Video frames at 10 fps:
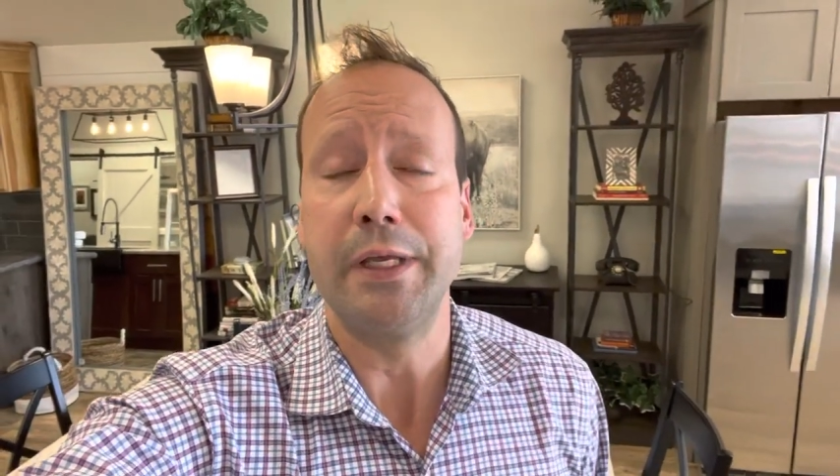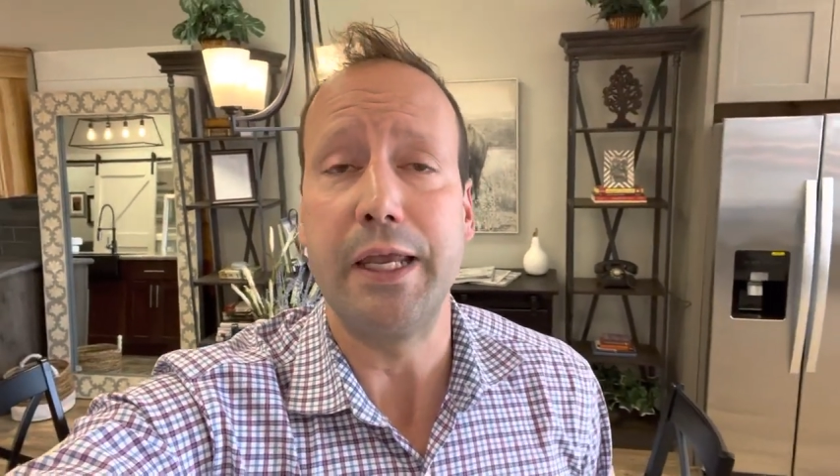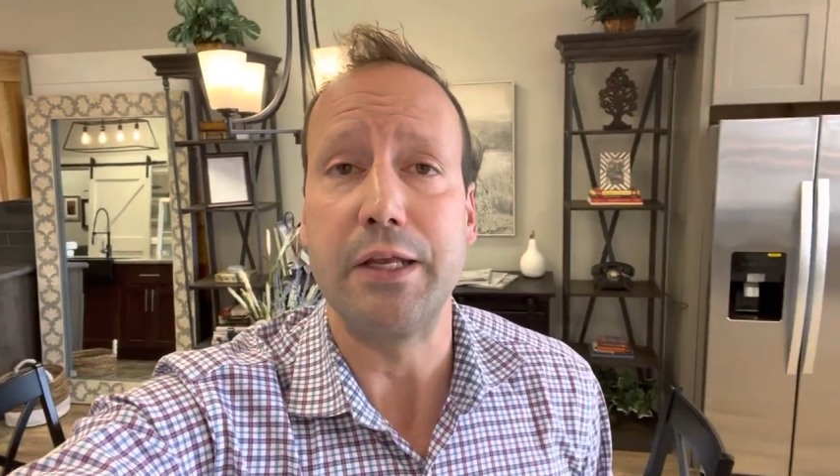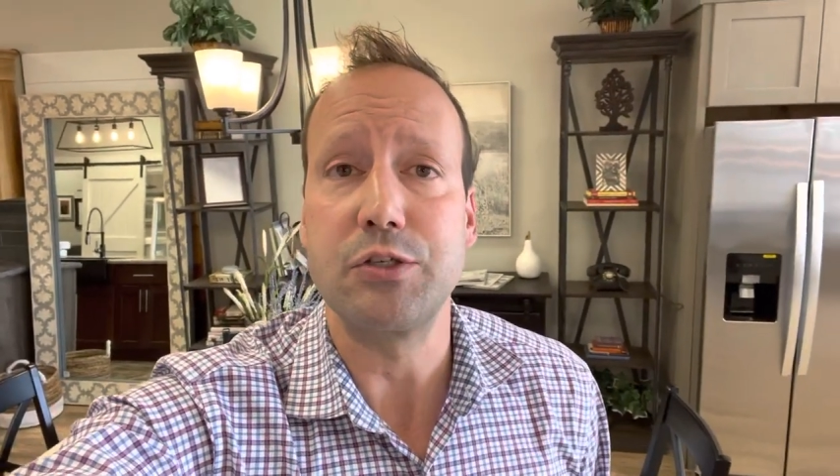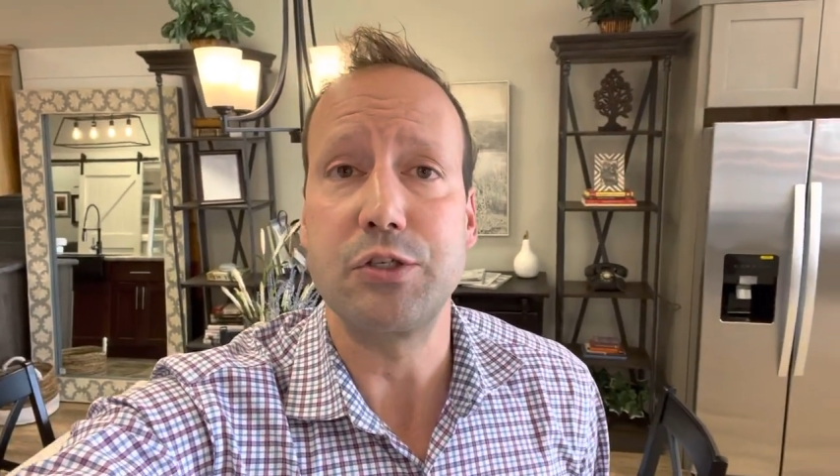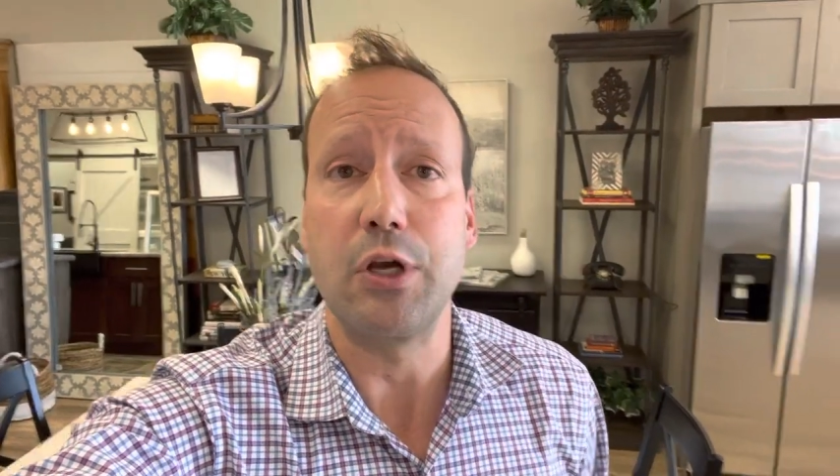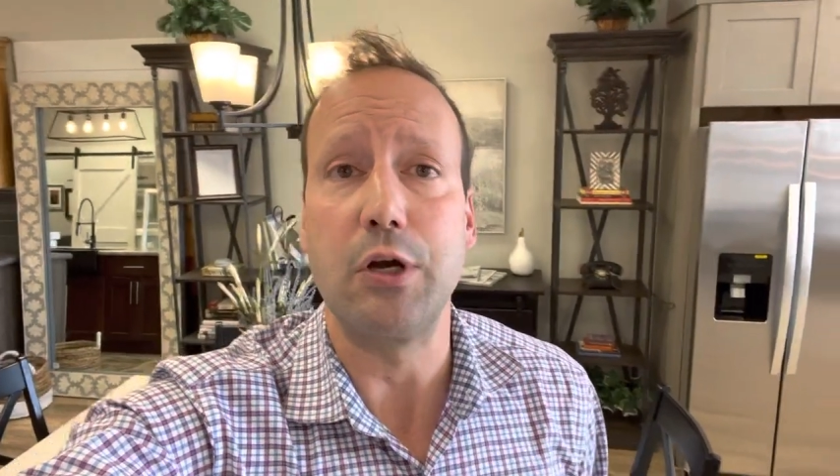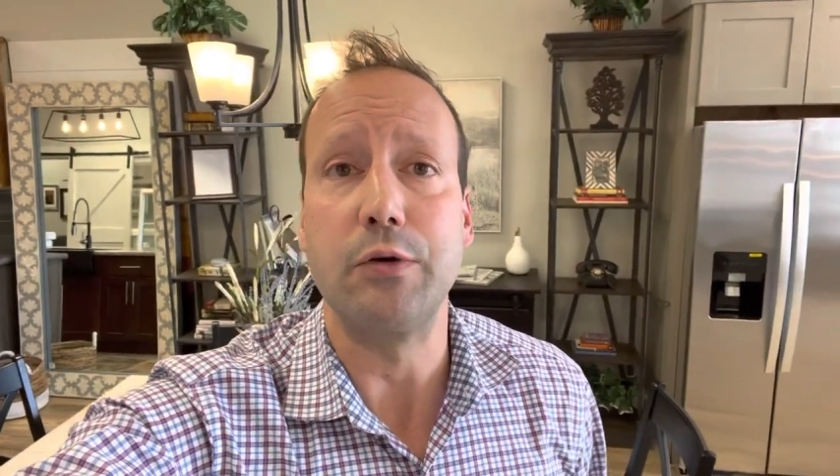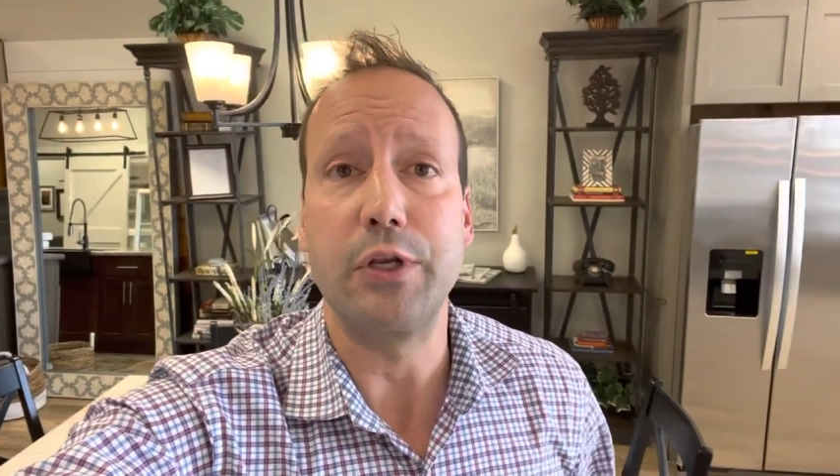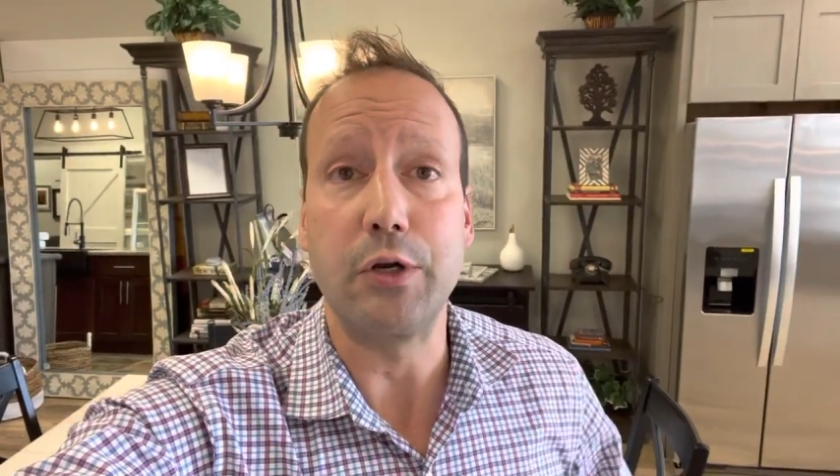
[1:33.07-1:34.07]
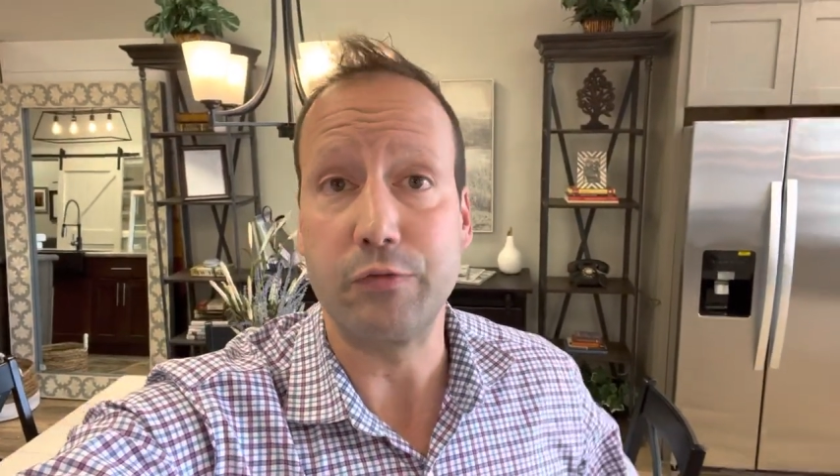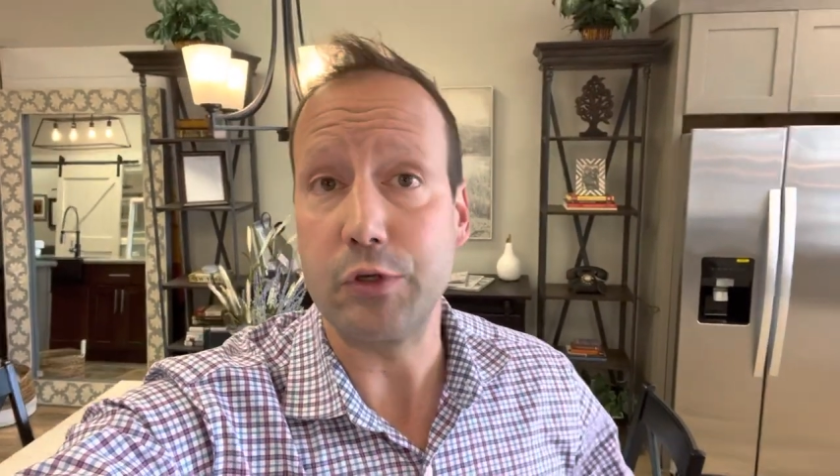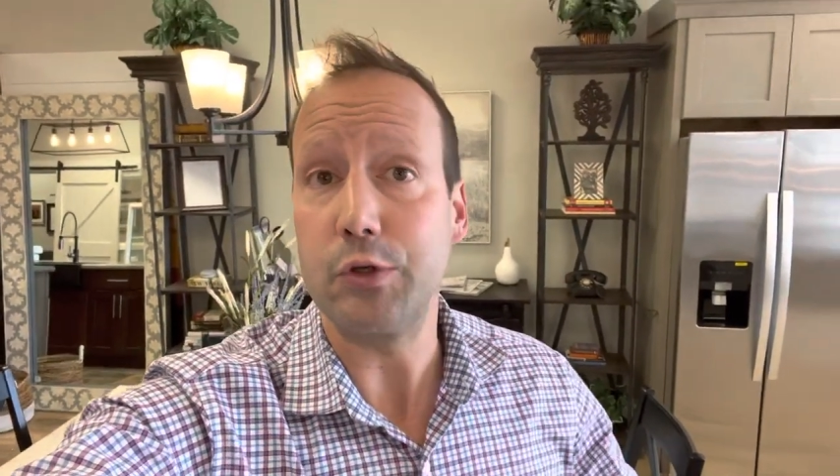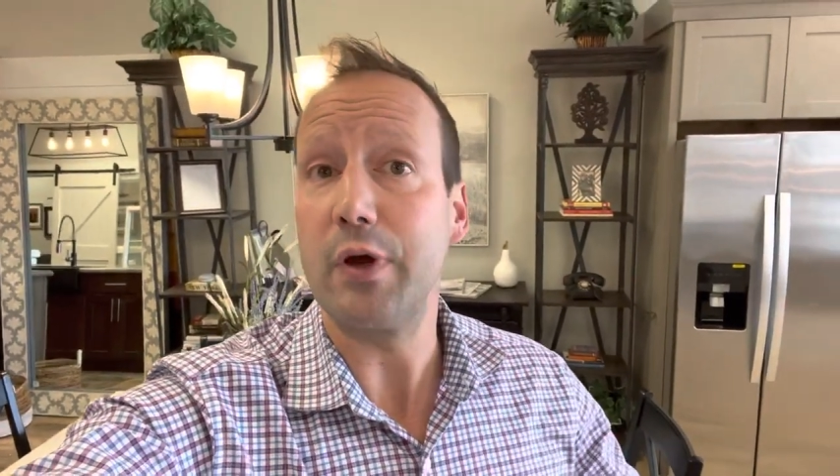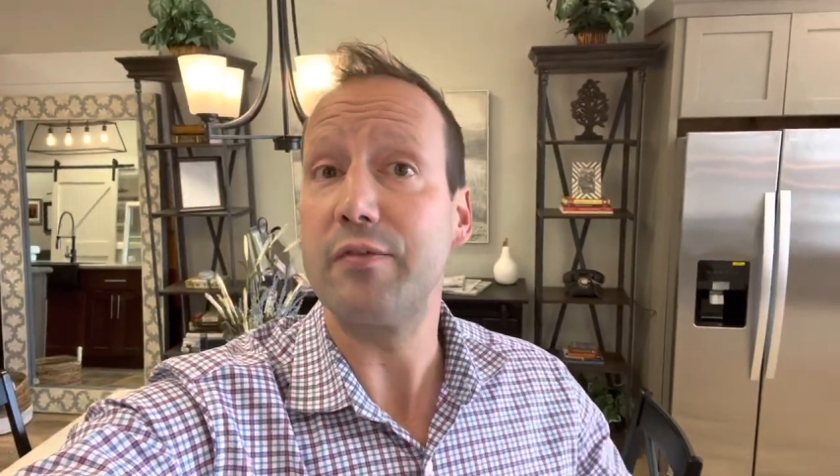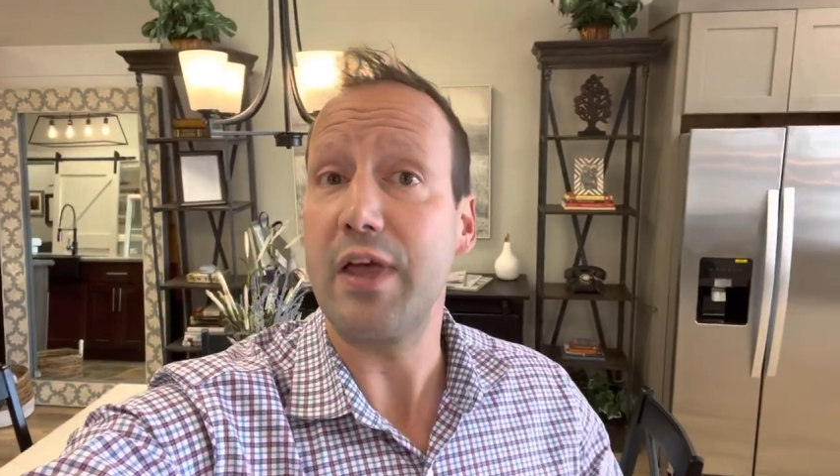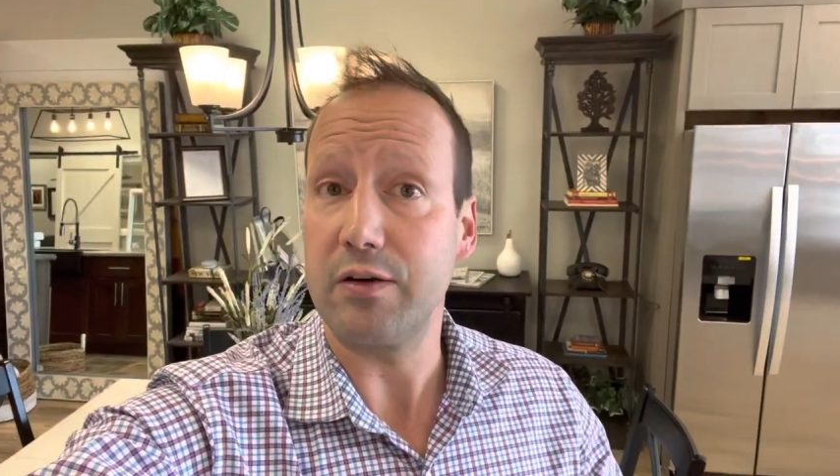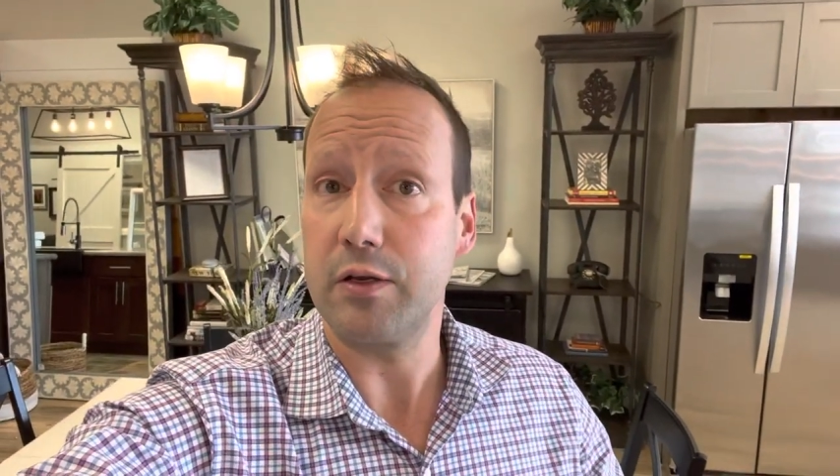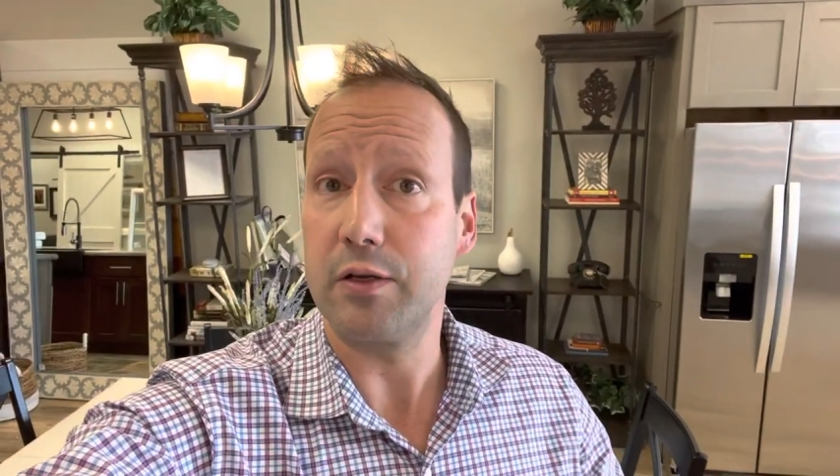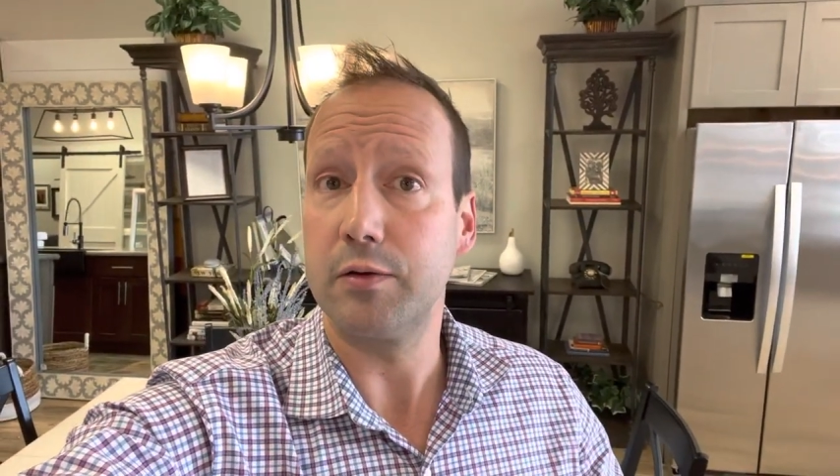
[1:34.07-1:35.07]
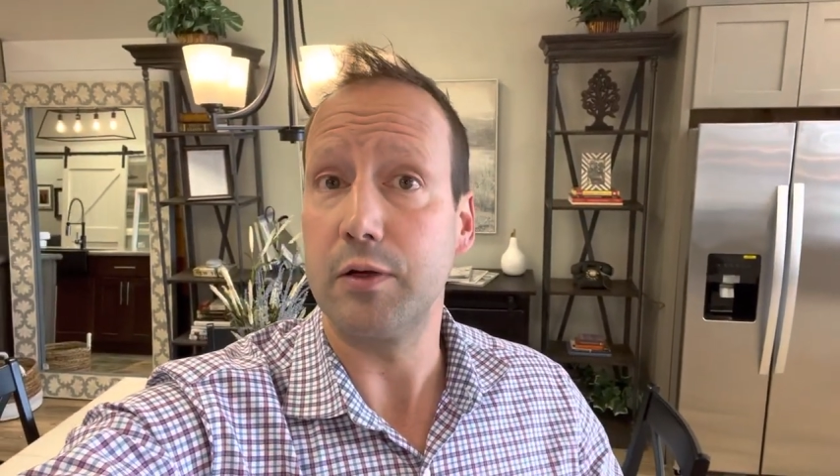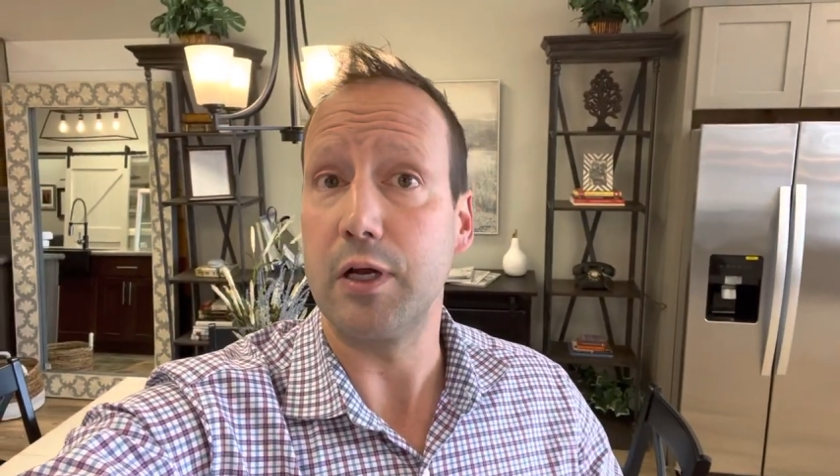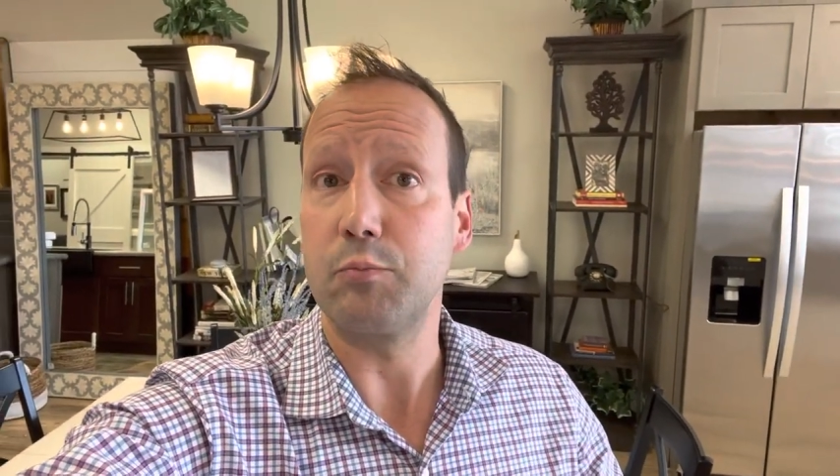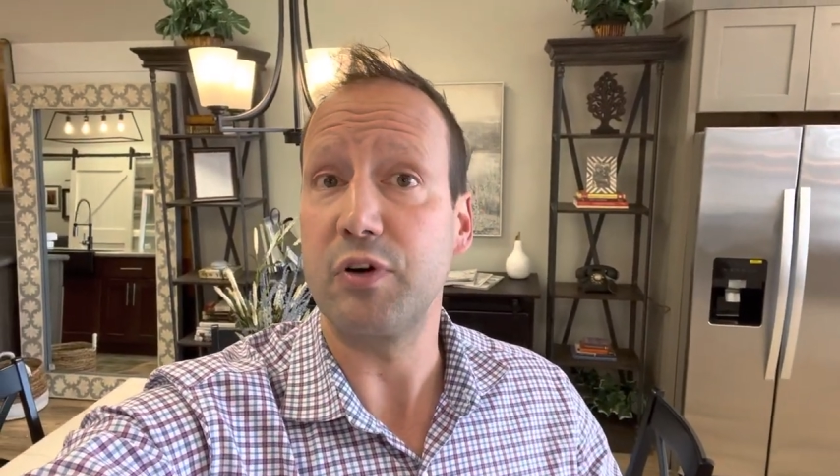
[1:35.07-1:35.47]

And so, you know, if you do have that uh,